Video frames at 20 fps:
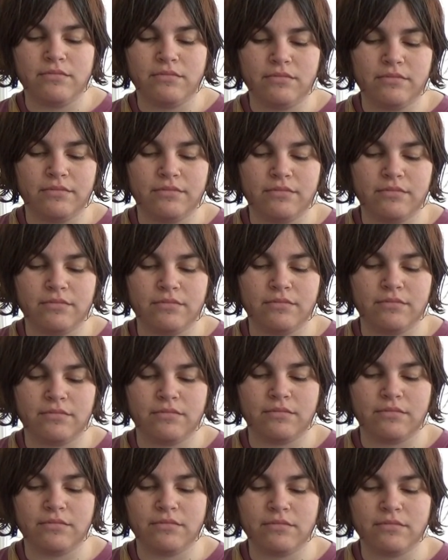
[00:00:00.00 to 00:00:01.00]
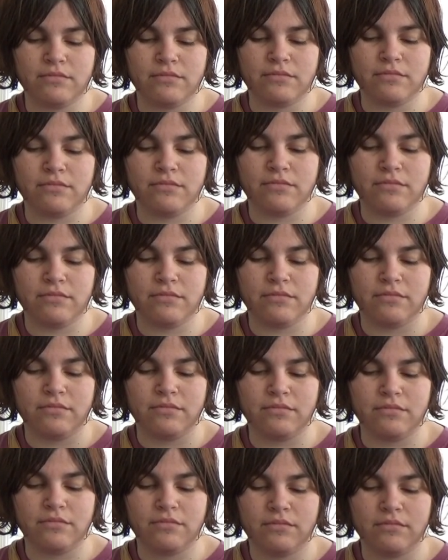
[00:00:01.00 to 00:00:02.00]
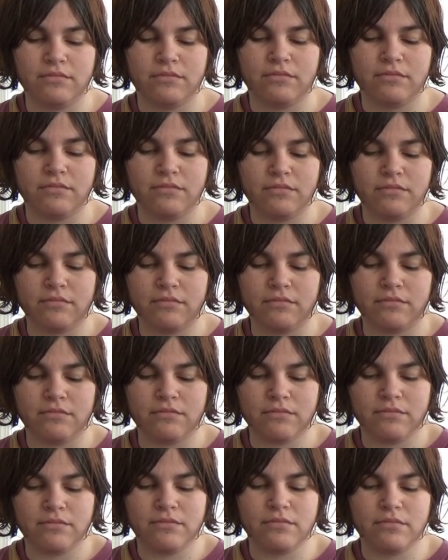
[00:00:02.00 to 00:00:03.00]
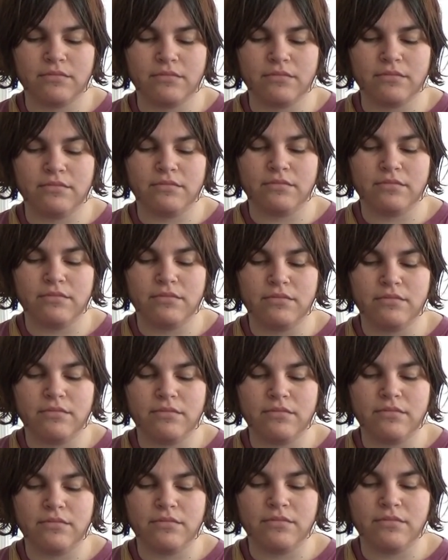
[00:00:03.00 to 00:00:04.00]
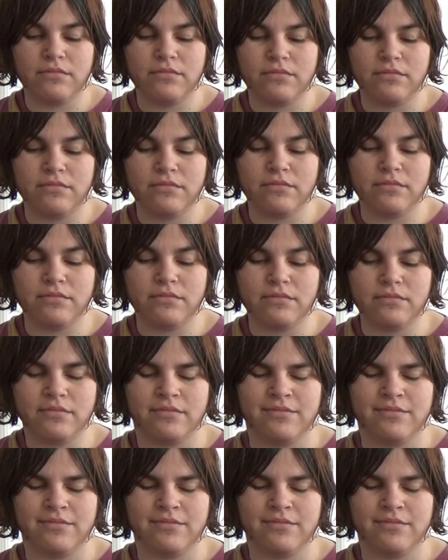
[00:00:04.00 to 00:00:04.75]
The person shown says nothing.